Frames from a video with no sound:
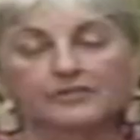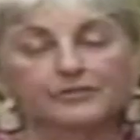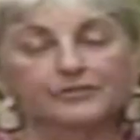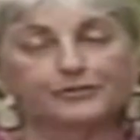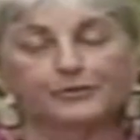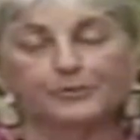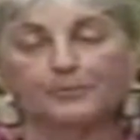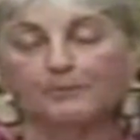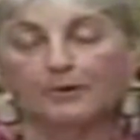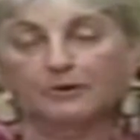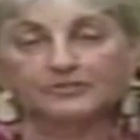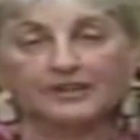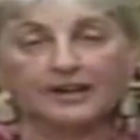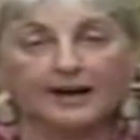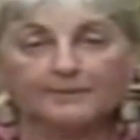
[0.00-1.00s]
The most
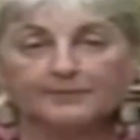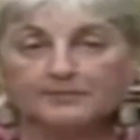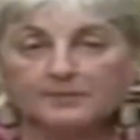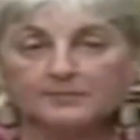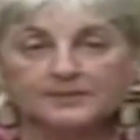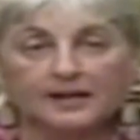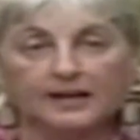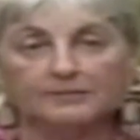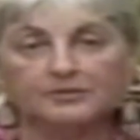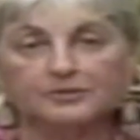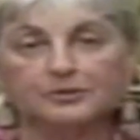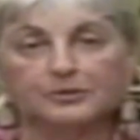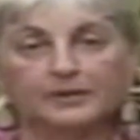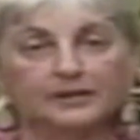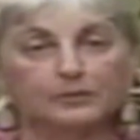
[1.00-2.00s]
optimum time to do
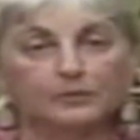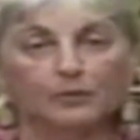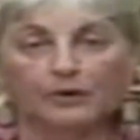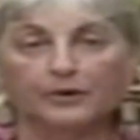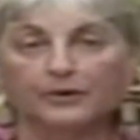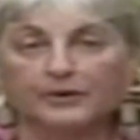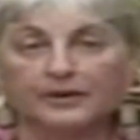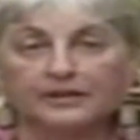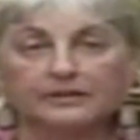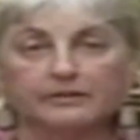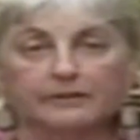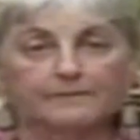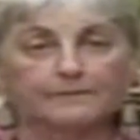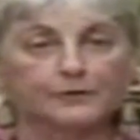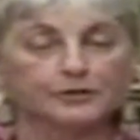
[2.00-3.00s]
any watering or
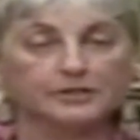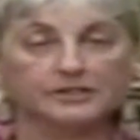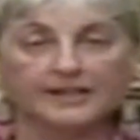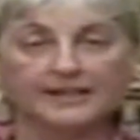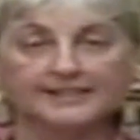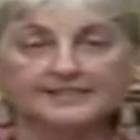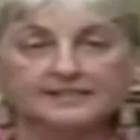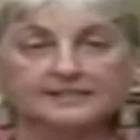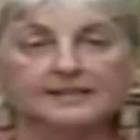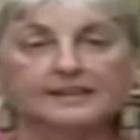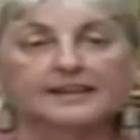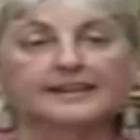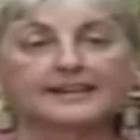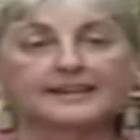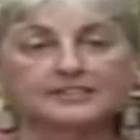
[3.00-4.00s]
fertilizing
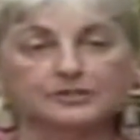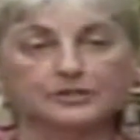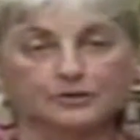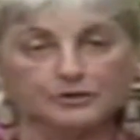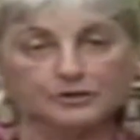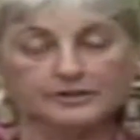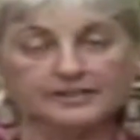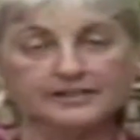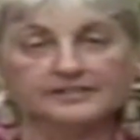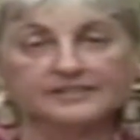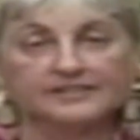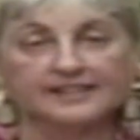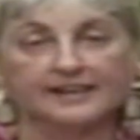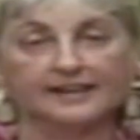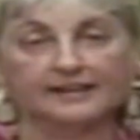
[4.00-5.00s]
is early in the
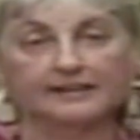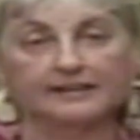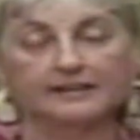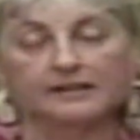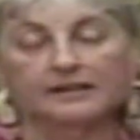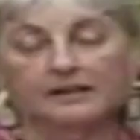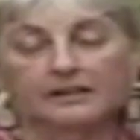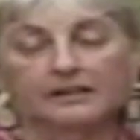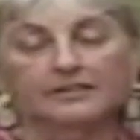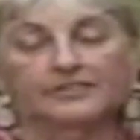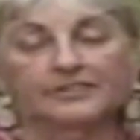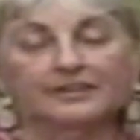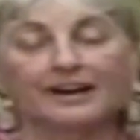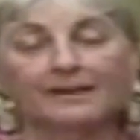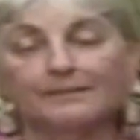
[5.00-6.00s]
day. The
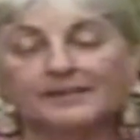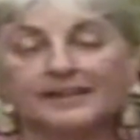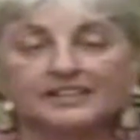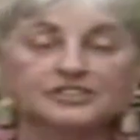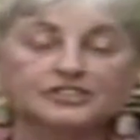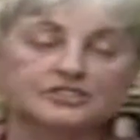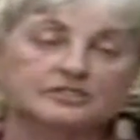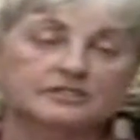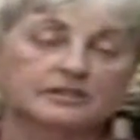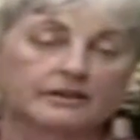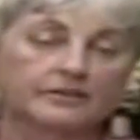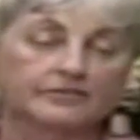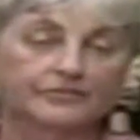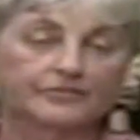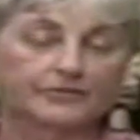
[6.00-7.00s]
combination of
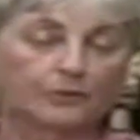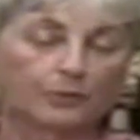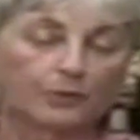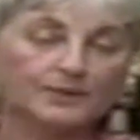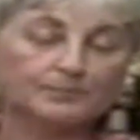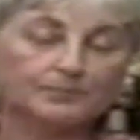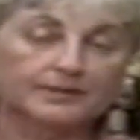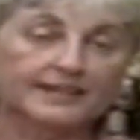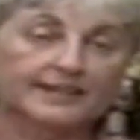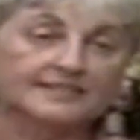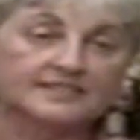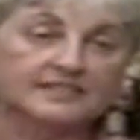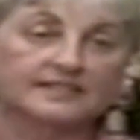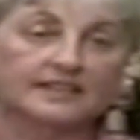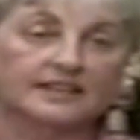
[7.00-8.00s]
wet plants in
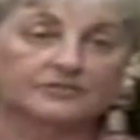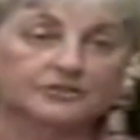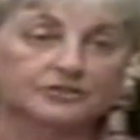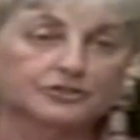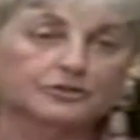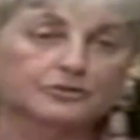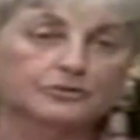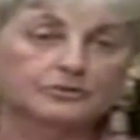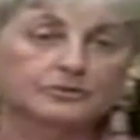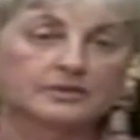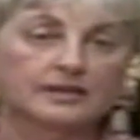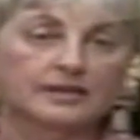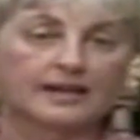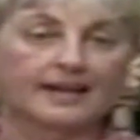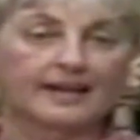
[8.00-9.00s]
the afternoon
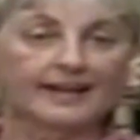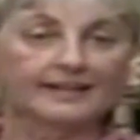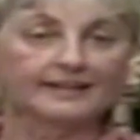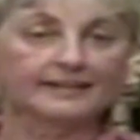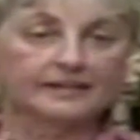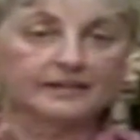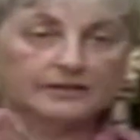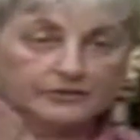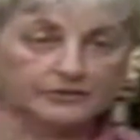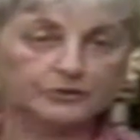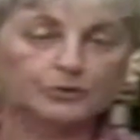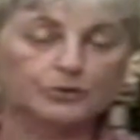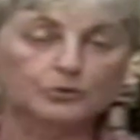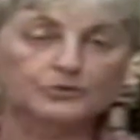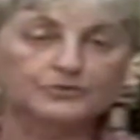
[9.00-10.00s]
and the
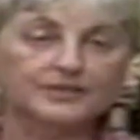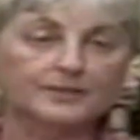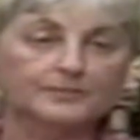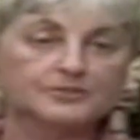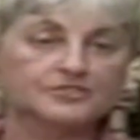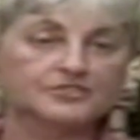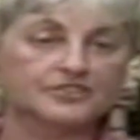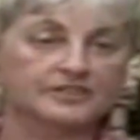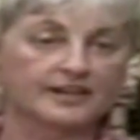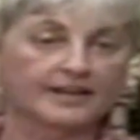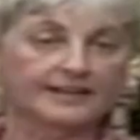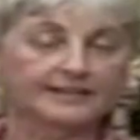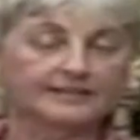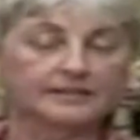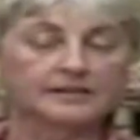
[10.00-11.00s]
cooler temperatures at night